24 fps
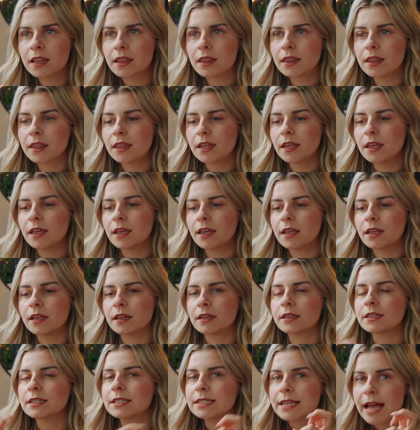
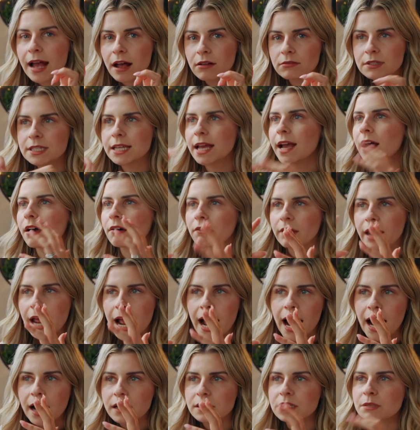the downtown
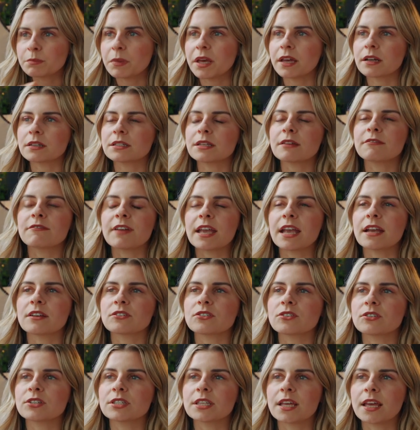aspect of
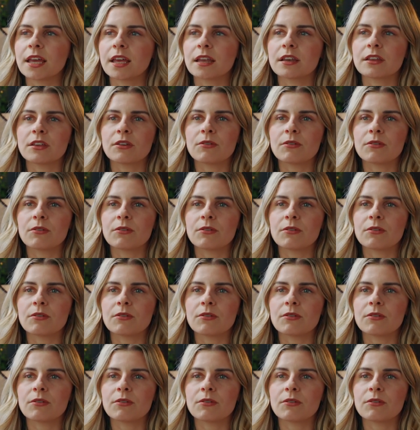Anderson.